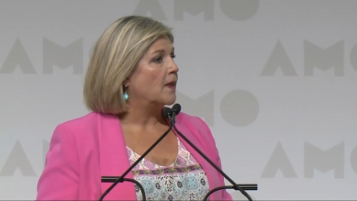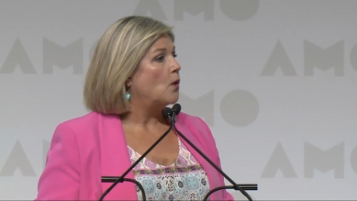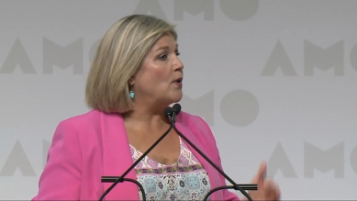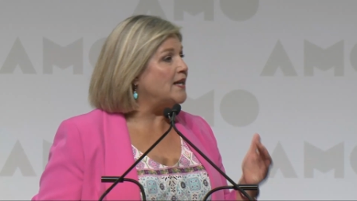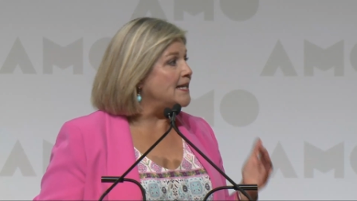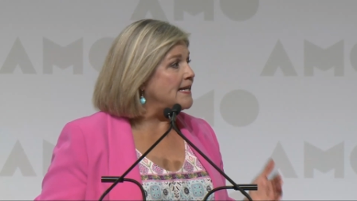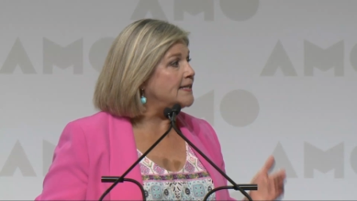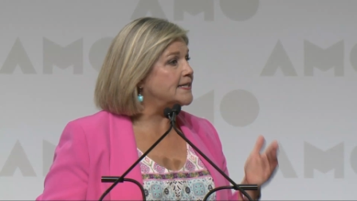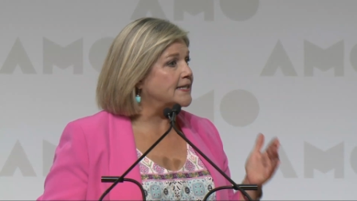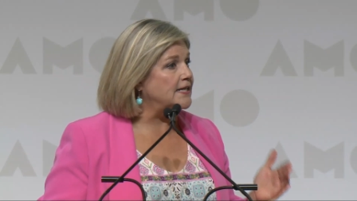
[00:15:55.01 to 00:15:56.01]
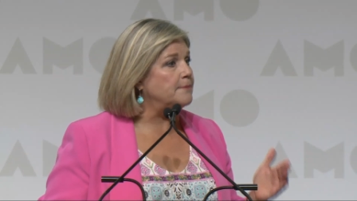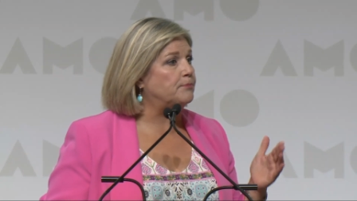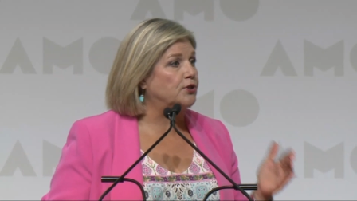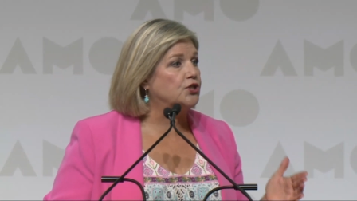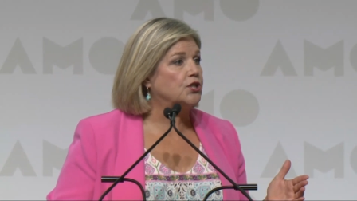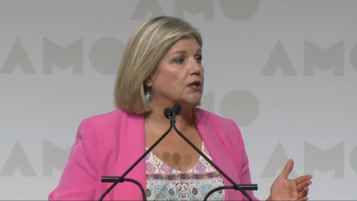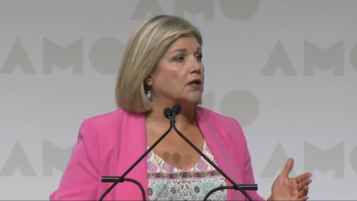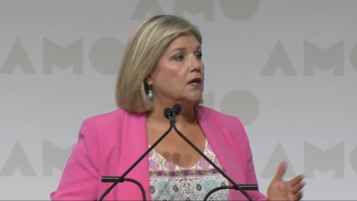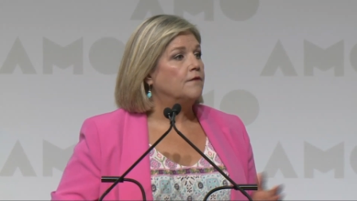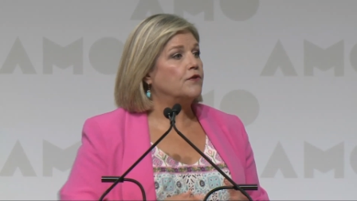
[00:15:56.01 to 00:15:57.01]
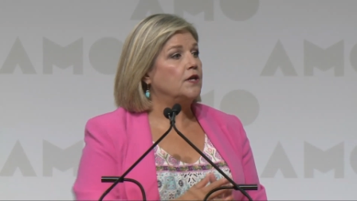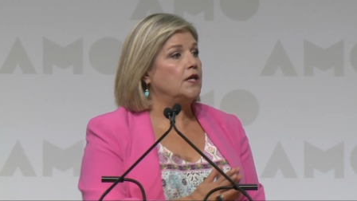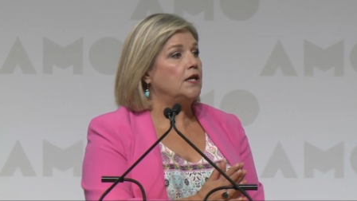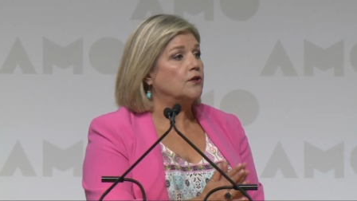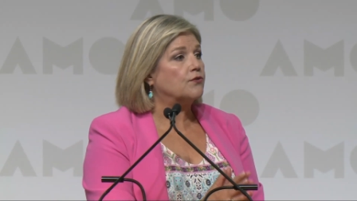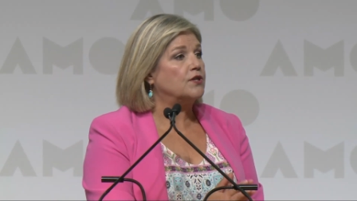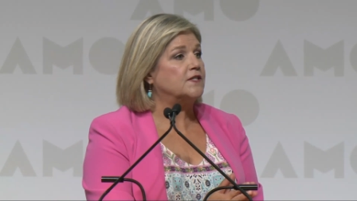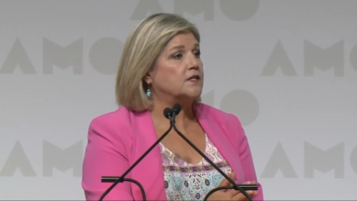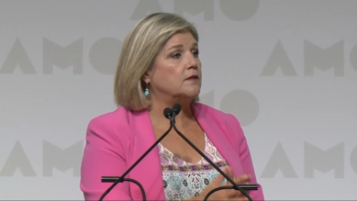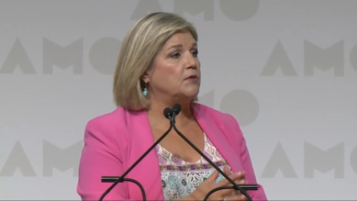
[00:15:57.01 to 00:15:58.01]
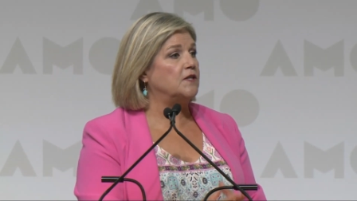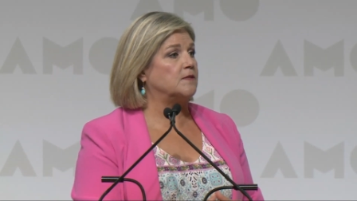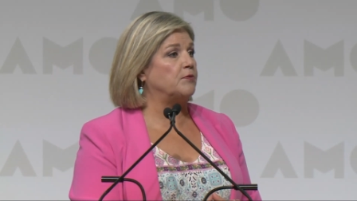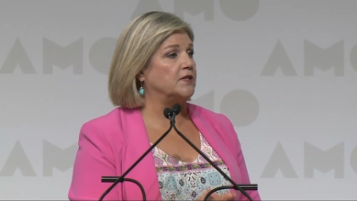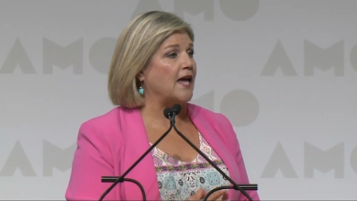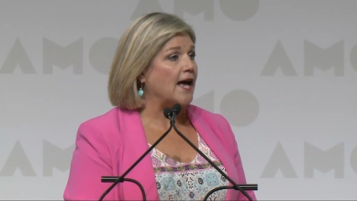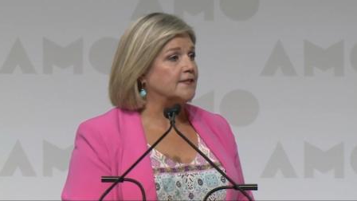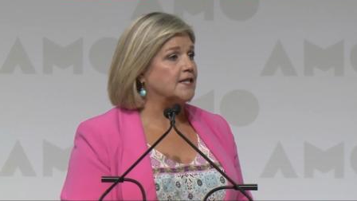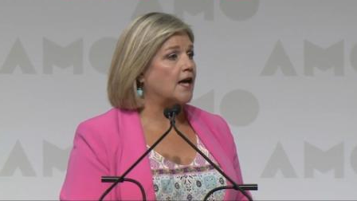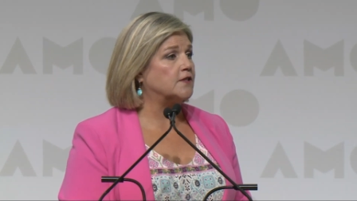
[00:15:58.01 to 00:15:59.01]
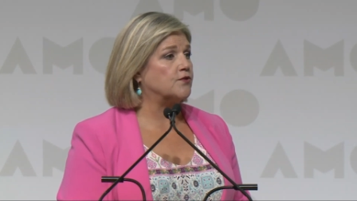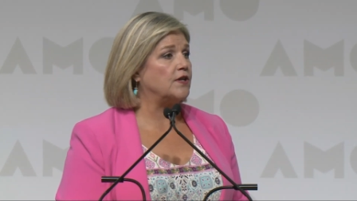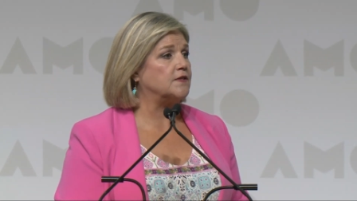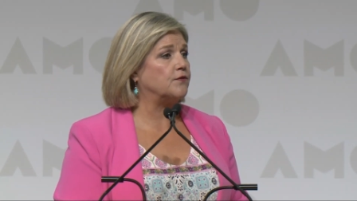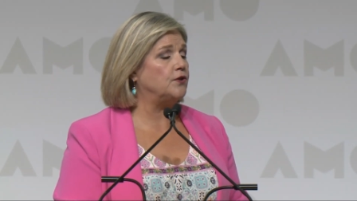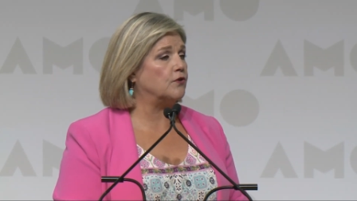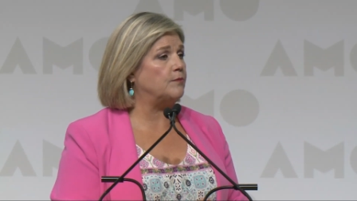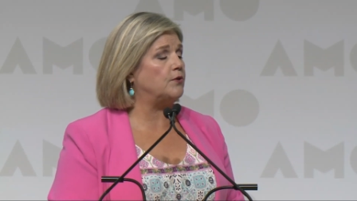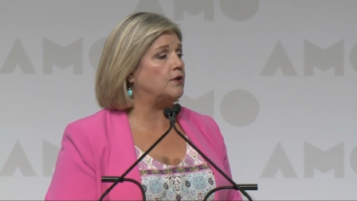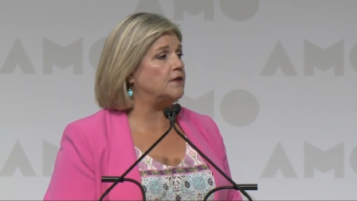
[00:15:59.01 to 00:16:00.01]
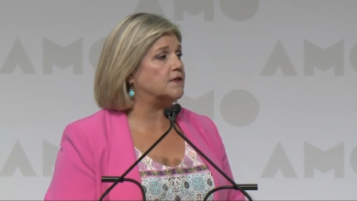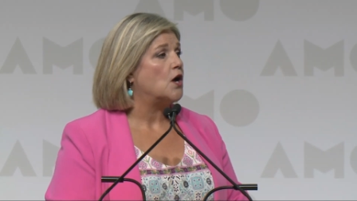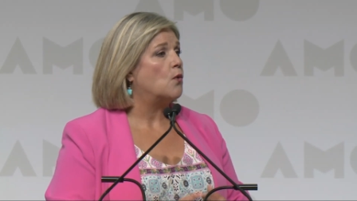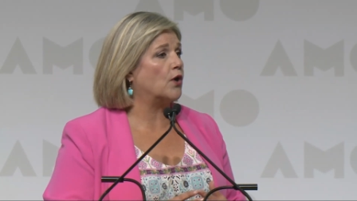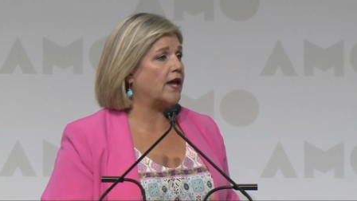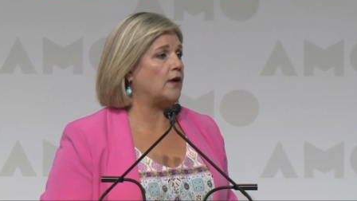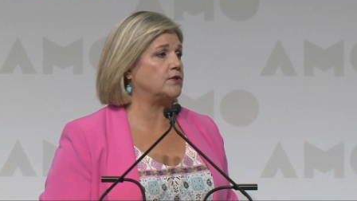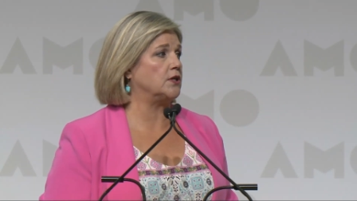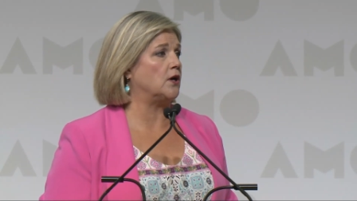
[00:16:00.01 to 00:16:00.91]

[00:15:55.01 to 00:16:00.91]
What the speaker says: We need to keep pushing for the increase to the municipal gas tax transfer your communities were counting